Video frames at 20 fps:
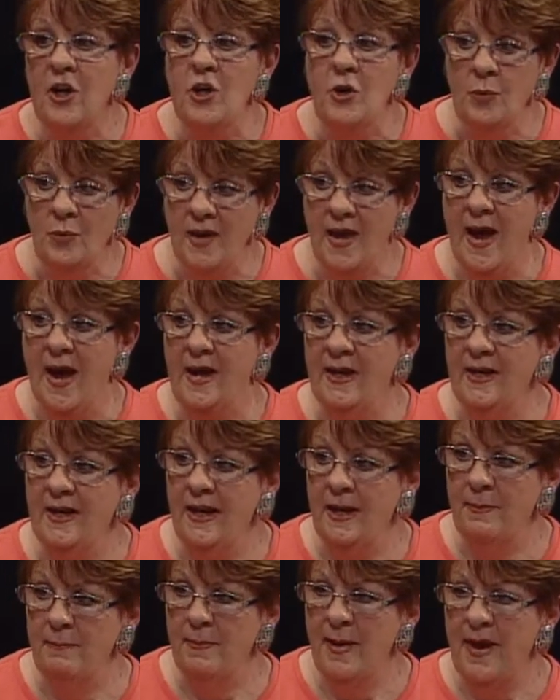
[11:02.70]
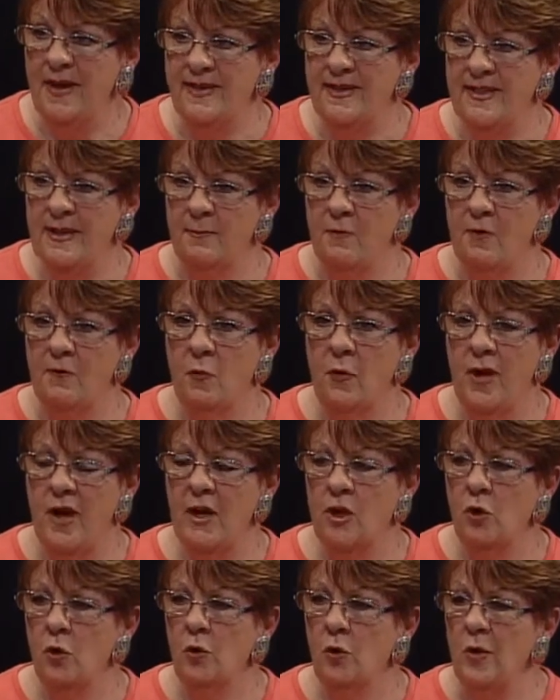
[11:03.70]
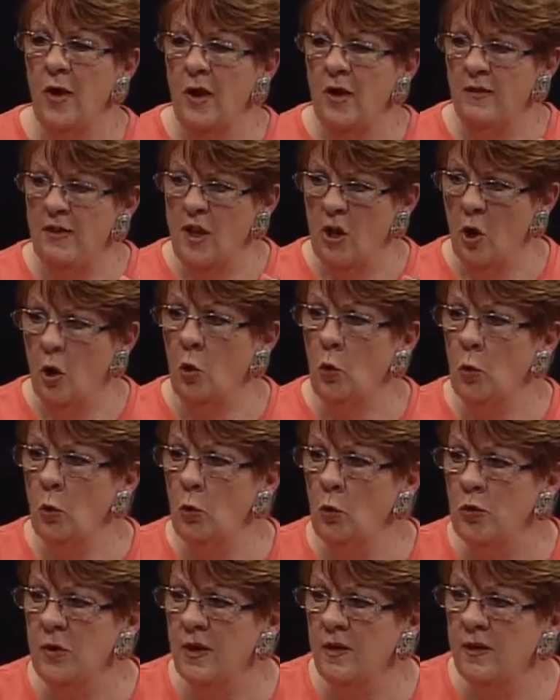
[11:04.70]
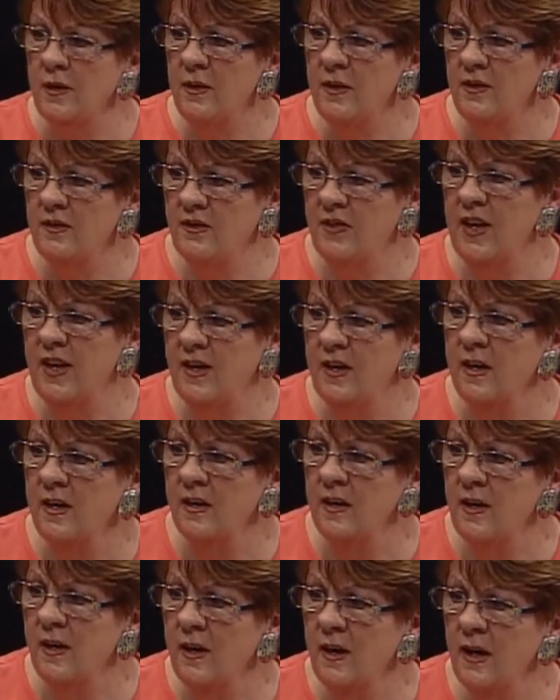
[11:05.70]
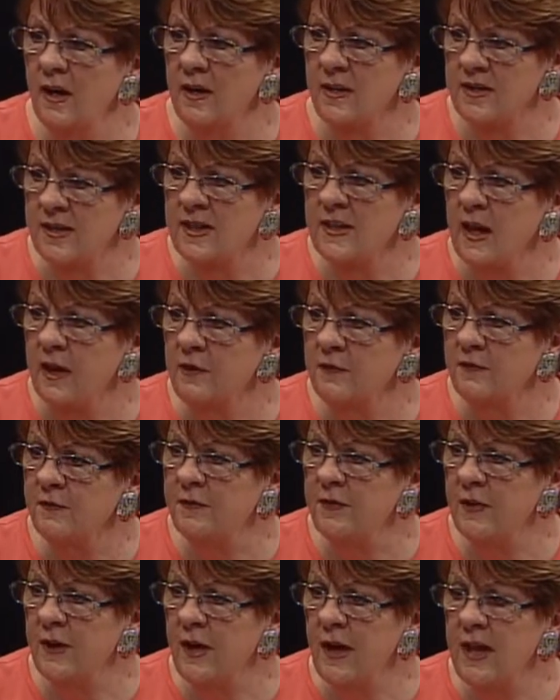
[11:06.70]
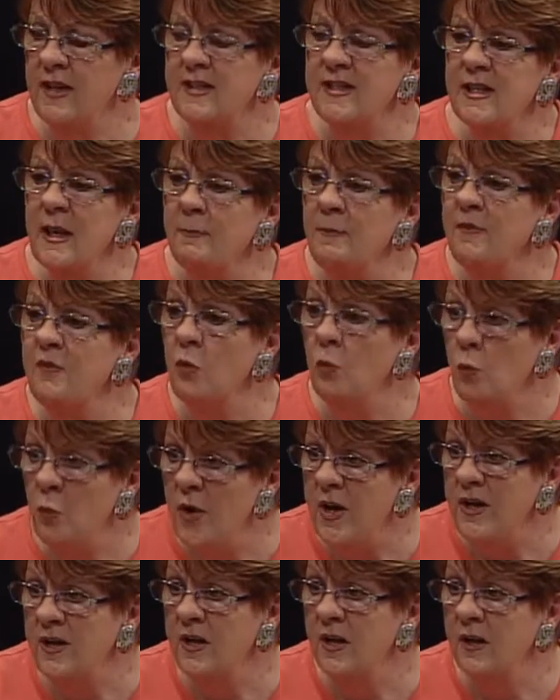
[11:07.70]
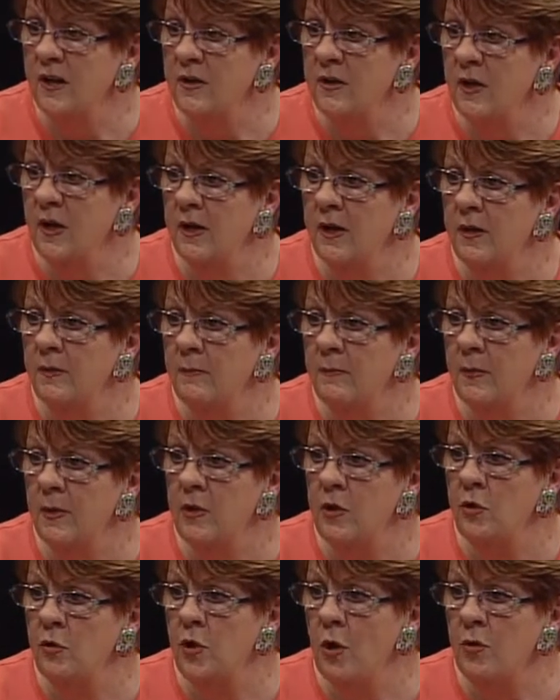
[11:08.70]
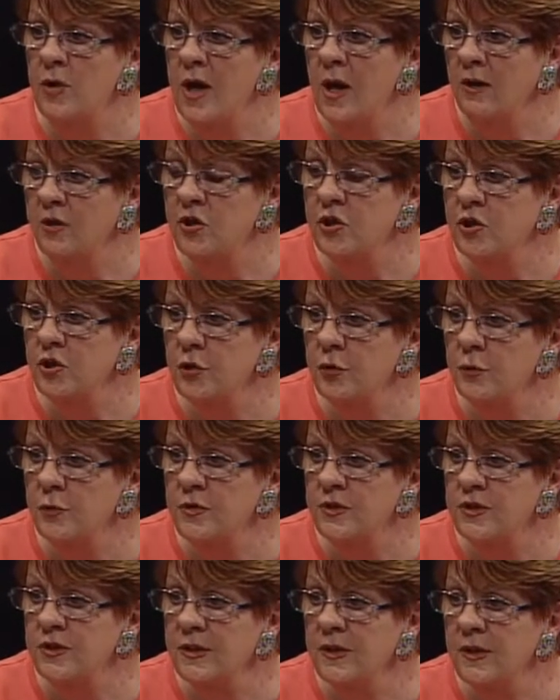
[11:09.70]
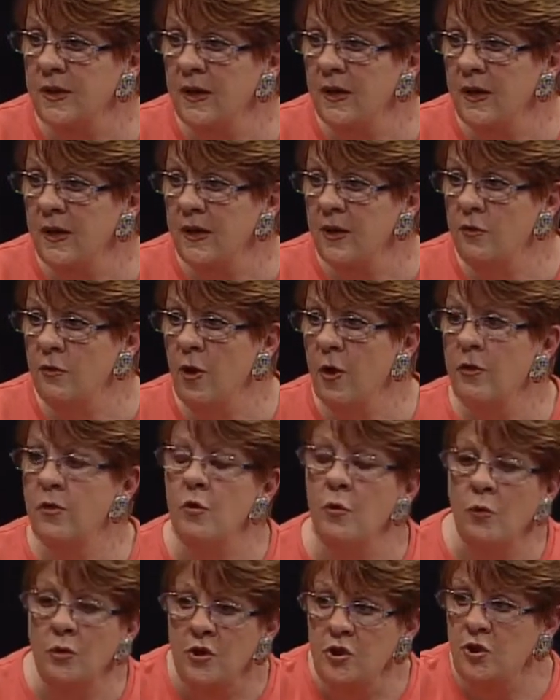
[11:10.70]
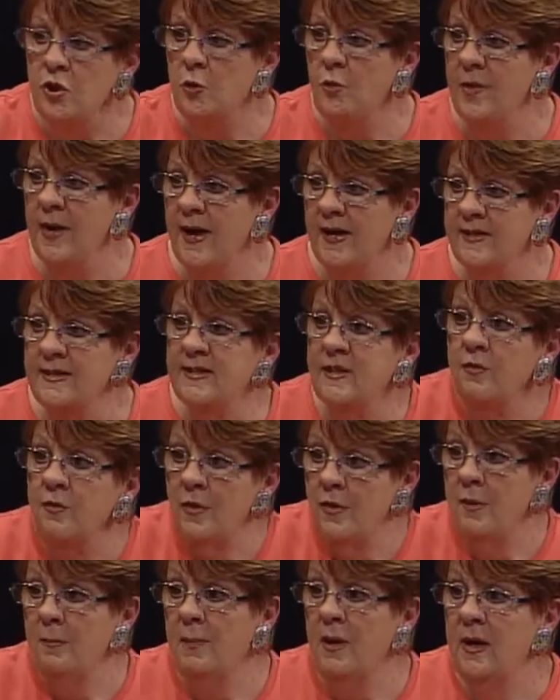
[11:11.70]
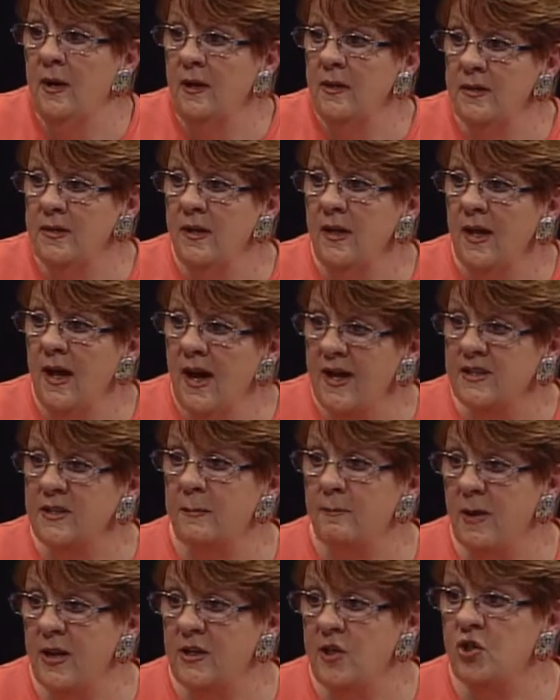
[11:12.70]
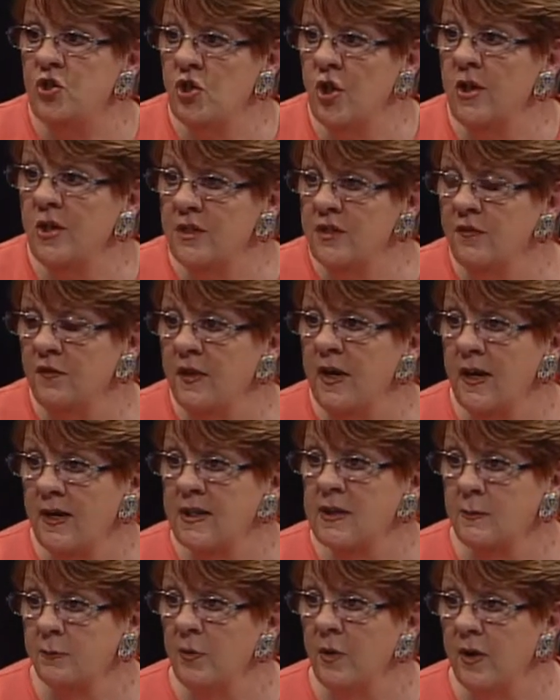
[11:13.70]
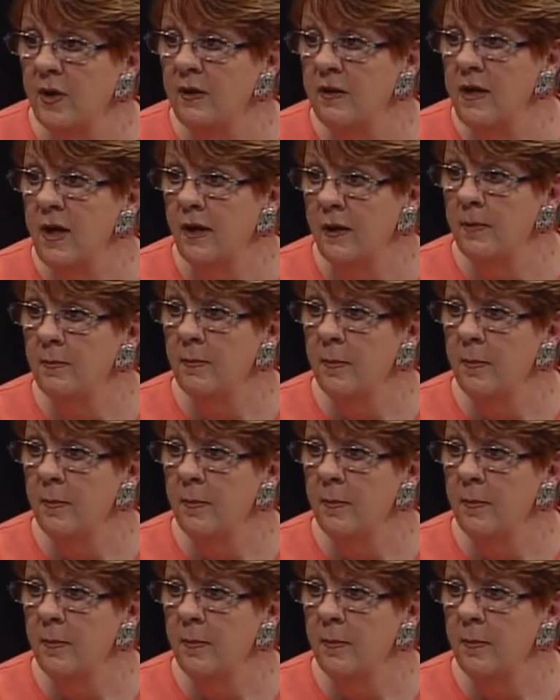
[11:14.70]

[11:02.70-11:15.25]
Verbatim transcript: you can cut back some of what I call the old, thick uh, stuff. Mm -hmm and some of the weaker, um, you know, young shoots. Mm-hmm. You know, you can do that so that the plant has a better chance right. for next spring. Right. Yeah. So it's